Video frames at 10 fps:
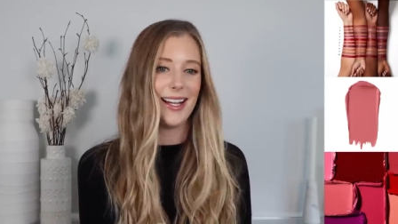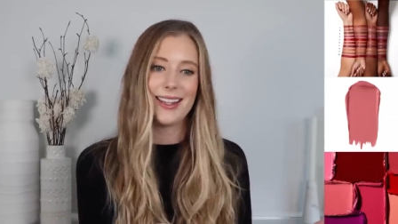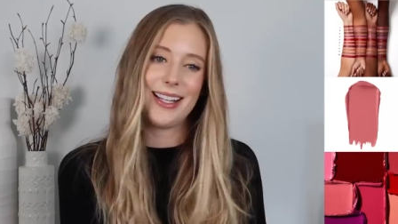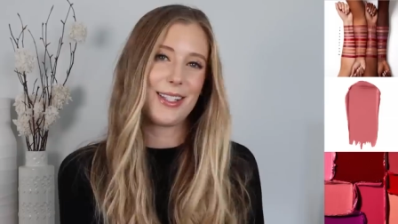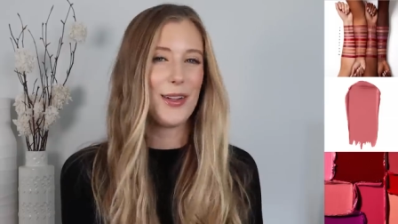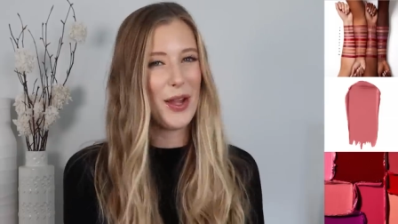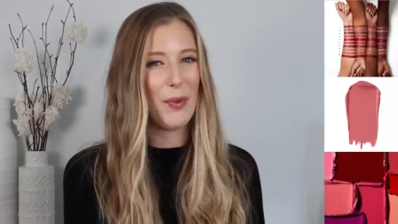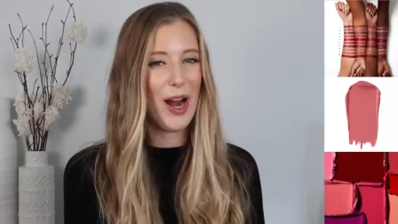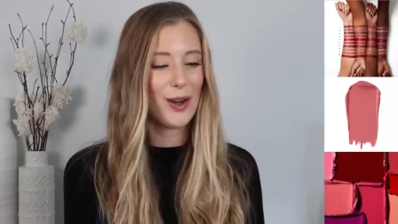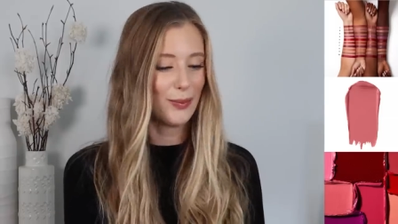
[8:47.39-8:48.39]
that's all I
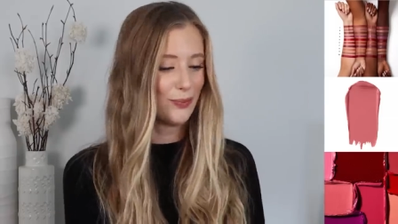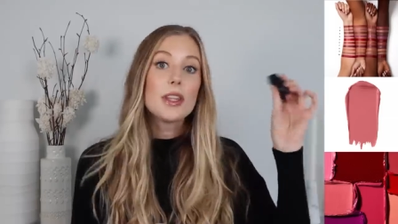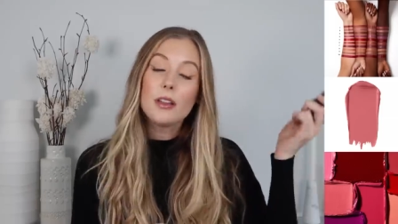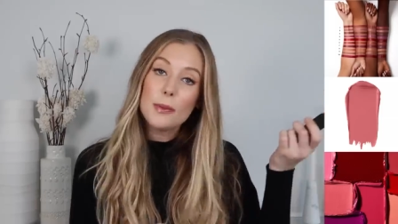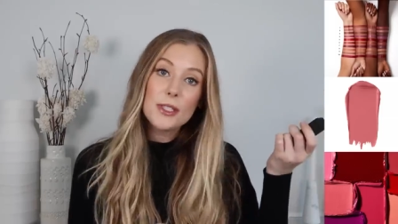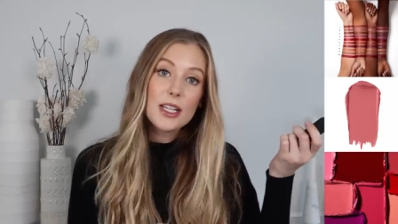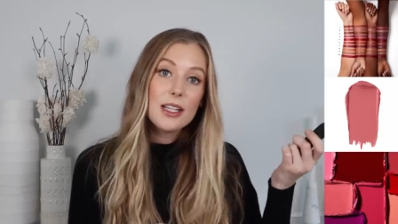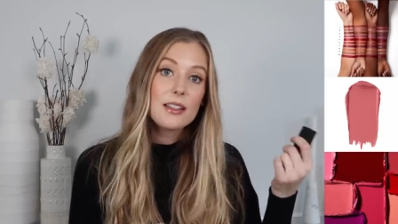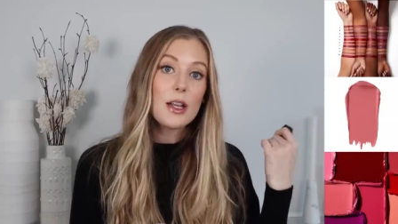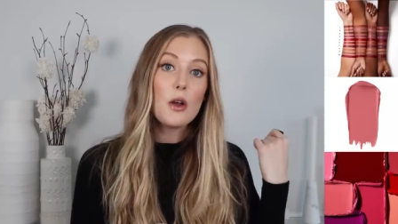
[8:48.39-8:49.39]
wear. But the lipstick
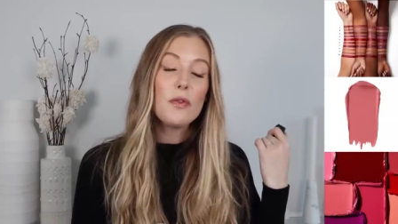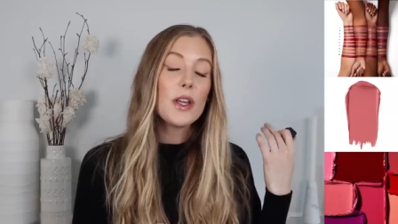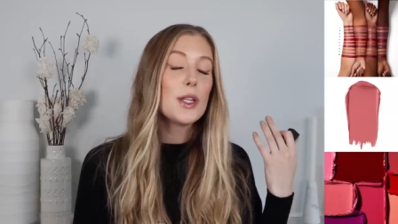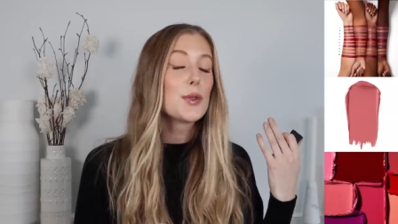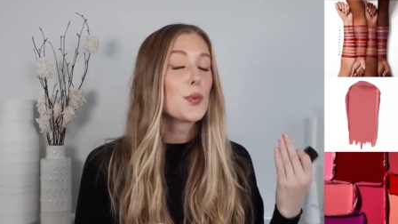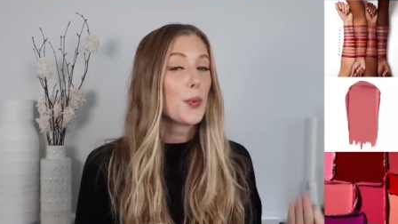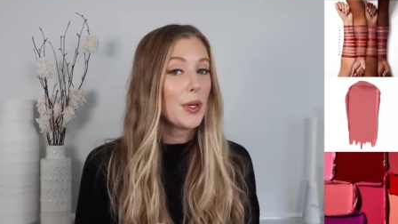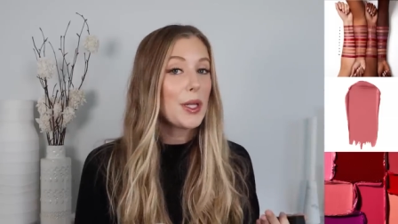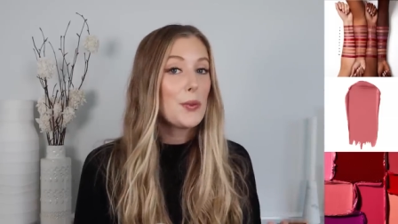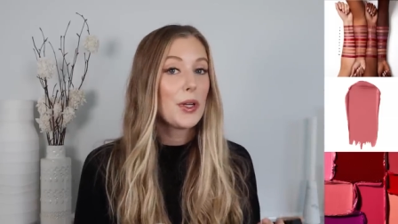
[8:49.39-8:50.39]
itself is really,